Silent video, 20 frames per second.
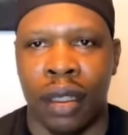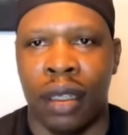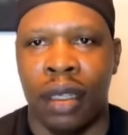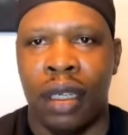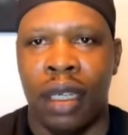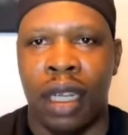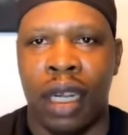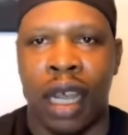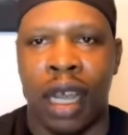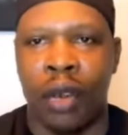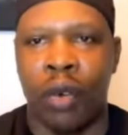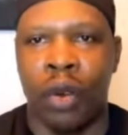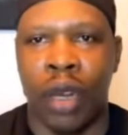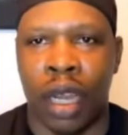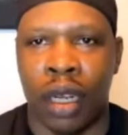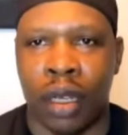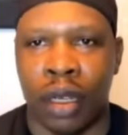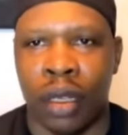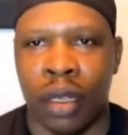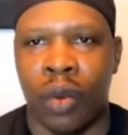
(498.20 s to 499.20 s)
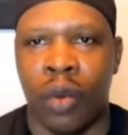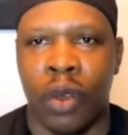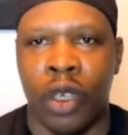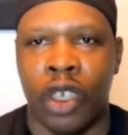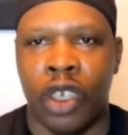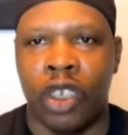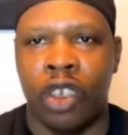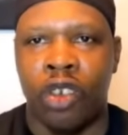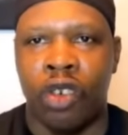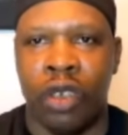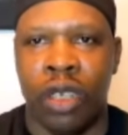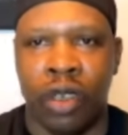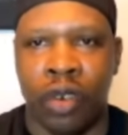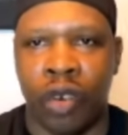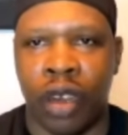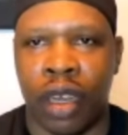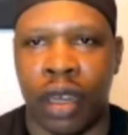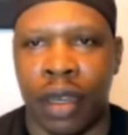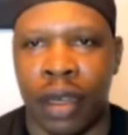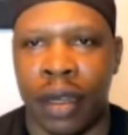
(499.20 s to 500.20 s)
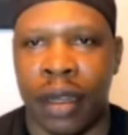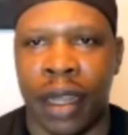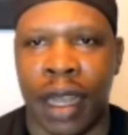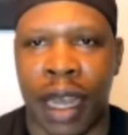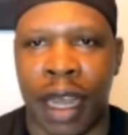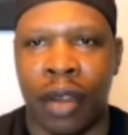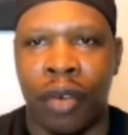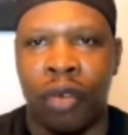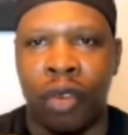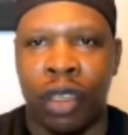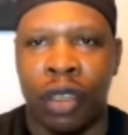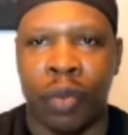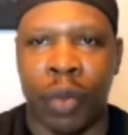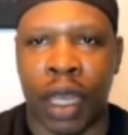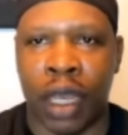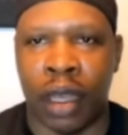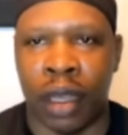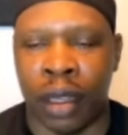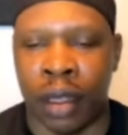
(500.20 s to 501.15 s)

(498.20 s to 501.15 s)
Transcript: Killer do that with street cred and respect.